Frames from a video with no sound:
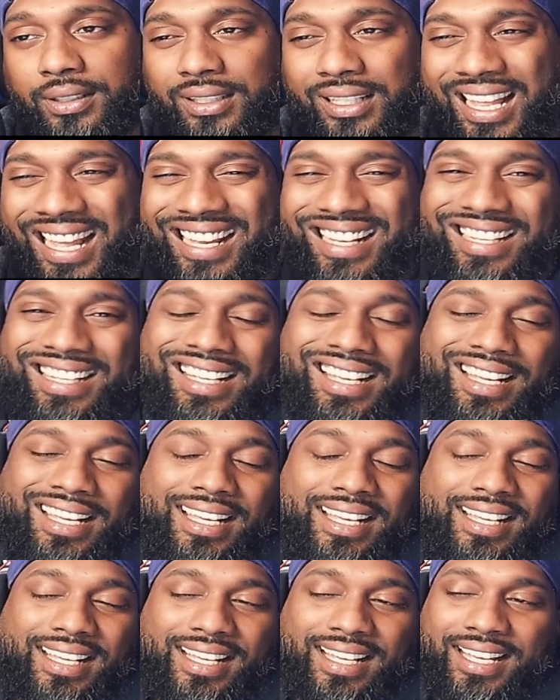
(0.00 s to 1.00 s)
Like,
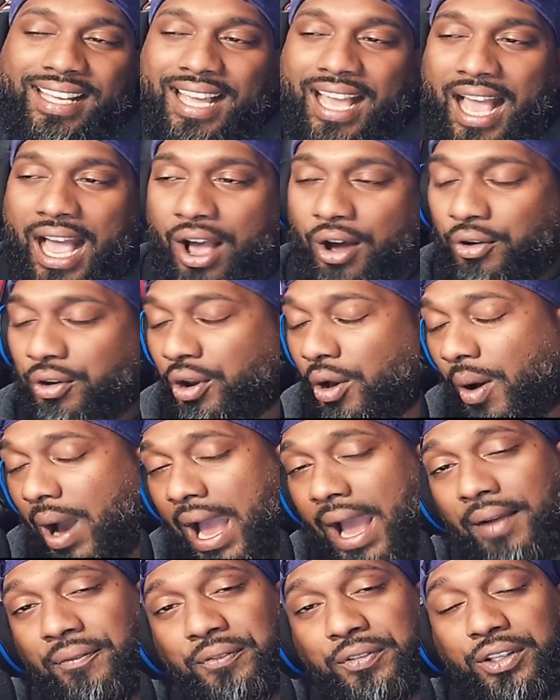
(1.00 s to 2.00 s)
I don't know,
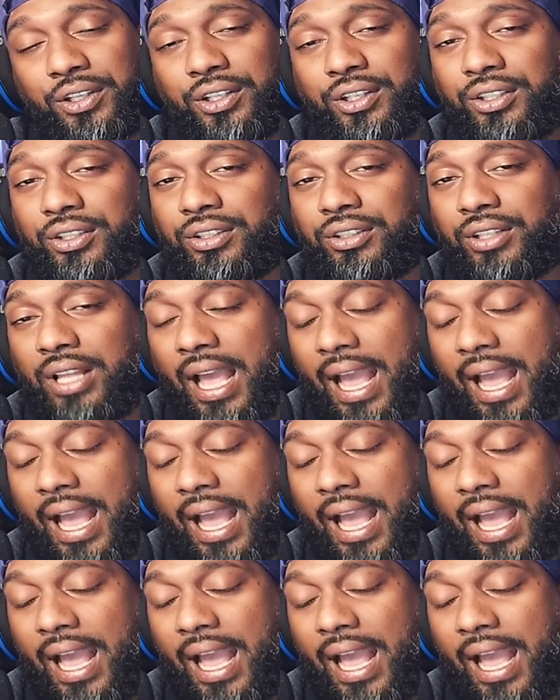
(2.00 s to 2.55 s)
after